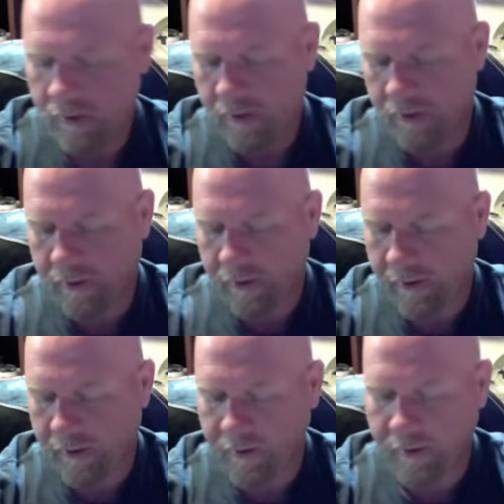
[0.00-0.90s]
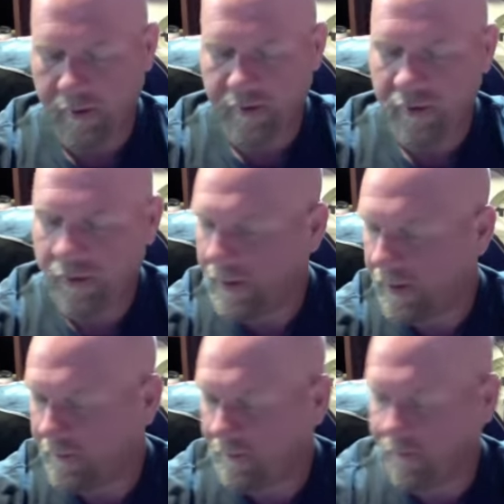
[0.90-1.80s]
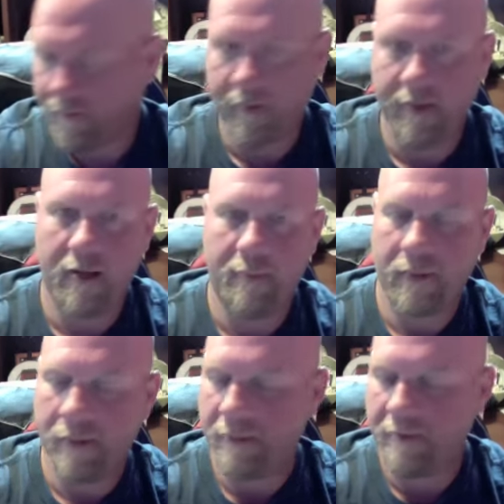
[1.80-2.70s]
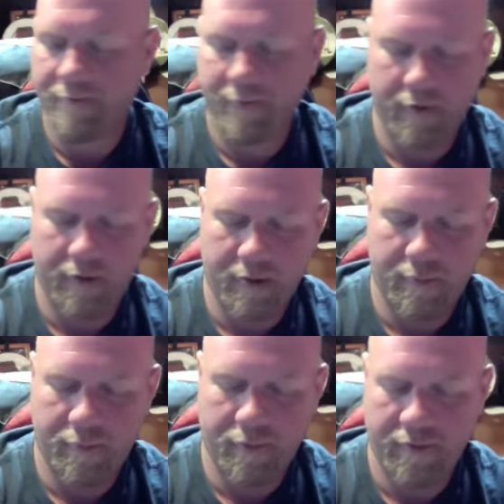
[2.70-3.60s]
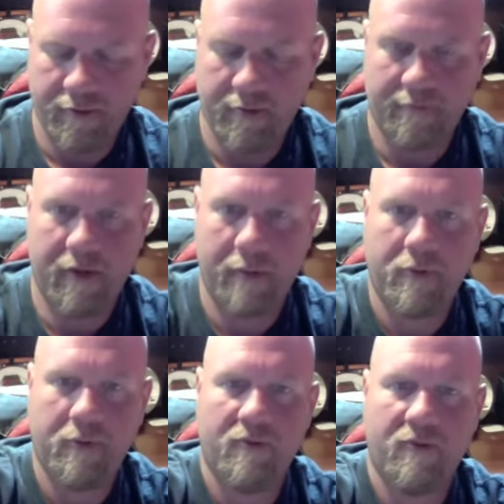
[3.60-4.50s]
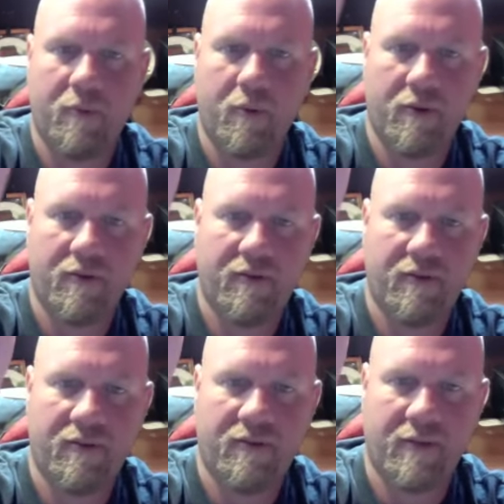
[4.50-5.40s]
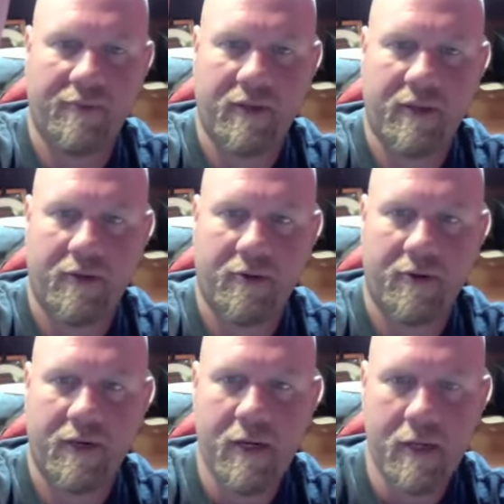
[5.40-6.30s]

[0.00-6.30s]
Okay, and let's go ahead and fill it up. And I'm going to fill it up with uh, Vape Dude S'mores 7030.